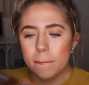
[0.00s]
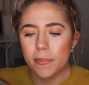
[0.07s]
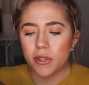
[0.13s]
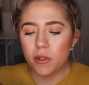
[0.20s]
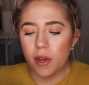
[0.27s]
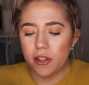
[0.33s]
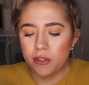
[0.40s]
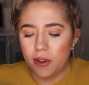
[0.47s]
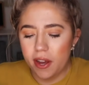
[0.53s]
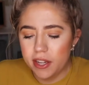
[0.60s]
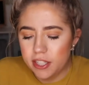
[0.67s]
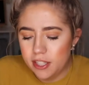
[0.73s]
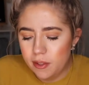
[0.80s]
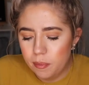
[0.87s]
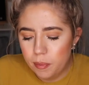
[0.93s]
So I
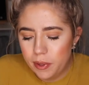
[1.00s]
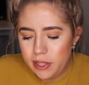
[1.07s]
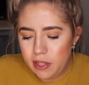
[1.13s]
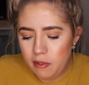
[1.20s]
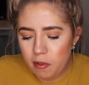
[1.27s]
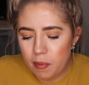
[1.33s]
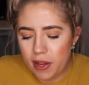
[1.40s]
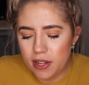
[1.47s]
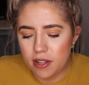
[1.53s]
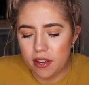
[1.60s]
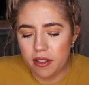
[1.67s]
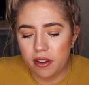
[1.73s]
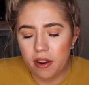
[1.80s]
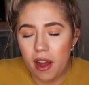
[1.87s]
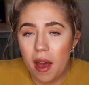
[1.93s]
tried to put some of it back
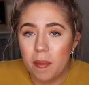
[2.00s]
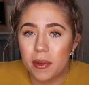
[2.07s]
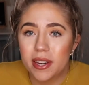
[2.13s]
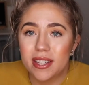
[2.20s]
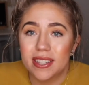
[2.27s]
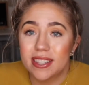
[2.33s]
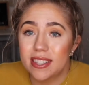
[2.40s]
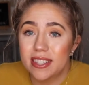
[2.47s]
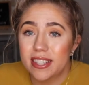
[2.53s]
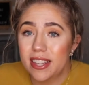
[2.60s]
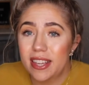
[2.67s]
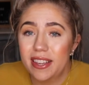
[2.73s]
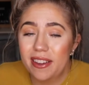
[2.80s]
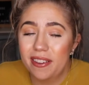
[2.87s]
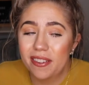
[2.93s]
together. I'm gonna
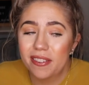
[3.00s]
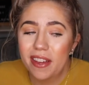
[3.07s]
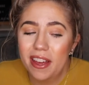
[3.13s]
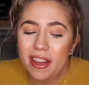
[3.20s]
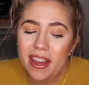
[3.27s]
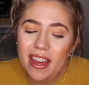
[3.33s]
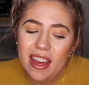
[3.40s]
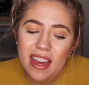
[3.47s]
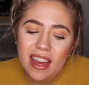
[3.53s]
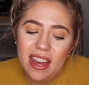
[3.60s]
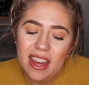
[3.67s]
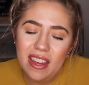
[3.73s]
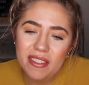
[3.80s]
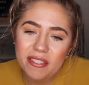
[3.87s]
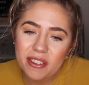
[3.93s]
see
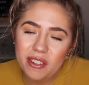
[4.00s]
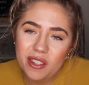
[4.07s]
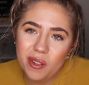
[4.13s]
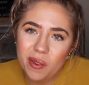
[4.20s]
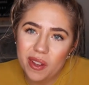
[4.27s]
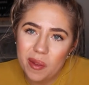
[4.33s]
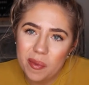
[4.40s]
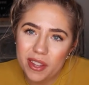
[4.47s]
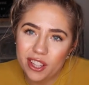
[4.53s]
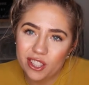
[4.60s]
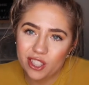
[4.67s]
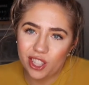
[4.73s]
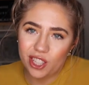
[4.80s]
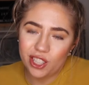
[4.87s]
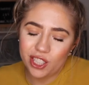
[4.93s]
if Ulta will let me
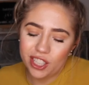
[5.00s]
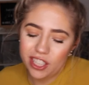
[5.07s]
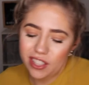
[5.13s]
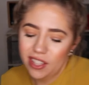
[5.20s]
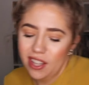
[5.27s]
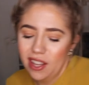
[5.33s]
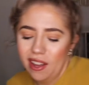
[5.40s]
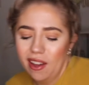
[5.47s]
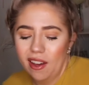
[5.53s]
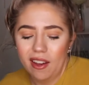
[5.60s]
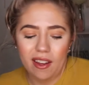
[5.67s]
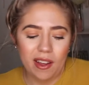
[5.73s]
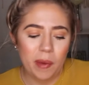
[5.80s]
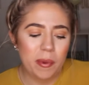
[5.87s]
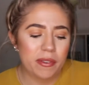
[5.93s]
exchange it.
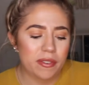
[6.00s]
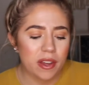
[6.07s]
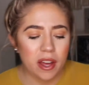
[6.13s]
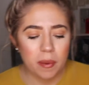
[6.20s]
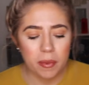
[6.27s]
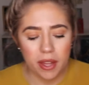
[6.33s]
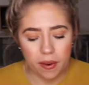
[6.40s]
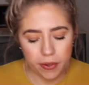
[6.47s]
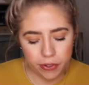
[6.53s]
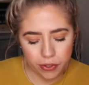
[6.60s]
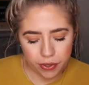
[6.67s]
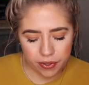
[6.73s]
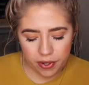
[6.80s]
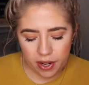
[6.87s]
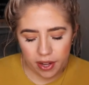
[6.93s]
If not, I'm gonna have to
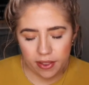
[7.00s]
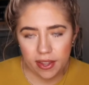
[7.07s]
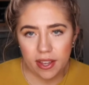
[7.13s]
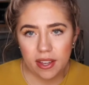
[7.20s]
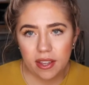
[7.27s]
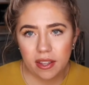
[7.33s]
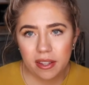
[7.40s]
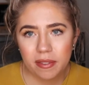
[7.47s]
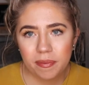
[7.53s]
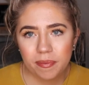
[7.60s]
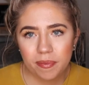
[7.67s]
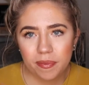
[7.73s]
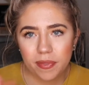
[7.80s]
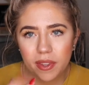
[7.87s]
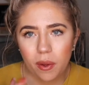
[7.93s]
try like
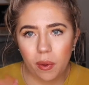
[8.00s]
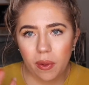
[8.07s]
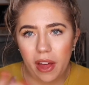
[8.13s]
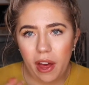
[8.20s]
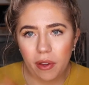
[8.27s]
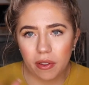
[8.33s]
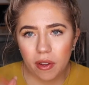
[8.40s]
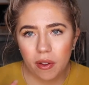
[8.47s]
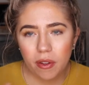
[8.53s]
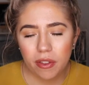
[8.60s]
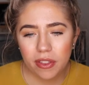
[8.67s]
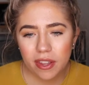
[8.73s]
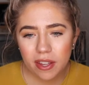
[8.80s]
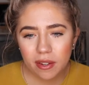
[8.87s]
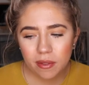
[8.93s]
the whole
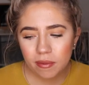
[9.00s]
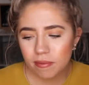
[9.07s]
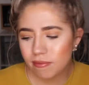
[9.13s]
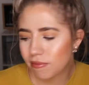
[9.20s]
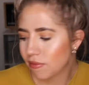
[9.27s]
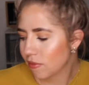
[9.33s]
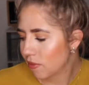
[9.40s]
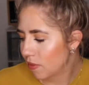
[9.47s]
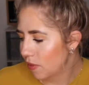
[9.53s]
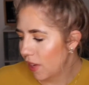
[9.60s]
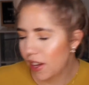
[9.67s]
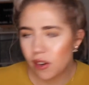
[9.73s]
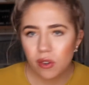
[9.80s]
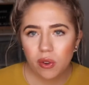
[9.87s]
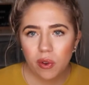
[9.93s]
alcohol thing.
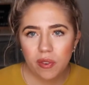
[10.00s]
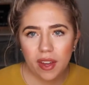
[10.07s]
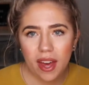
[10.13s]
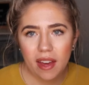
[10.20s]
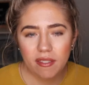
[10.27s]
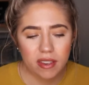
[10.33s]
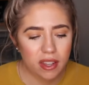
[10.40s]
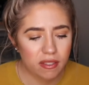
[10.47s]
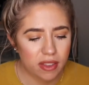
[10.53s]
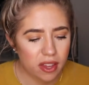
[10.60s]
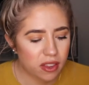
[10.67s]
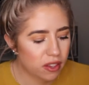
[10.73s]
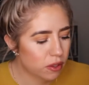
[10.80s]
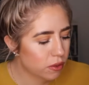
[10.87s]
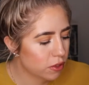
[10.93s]
I don't know if I have any of
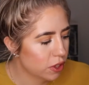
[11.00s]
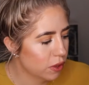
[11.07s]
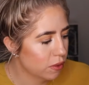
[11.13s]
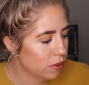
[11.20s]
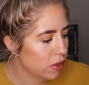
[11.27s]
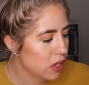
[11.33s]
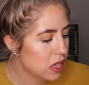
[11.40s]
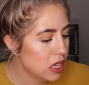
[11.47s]
that though. So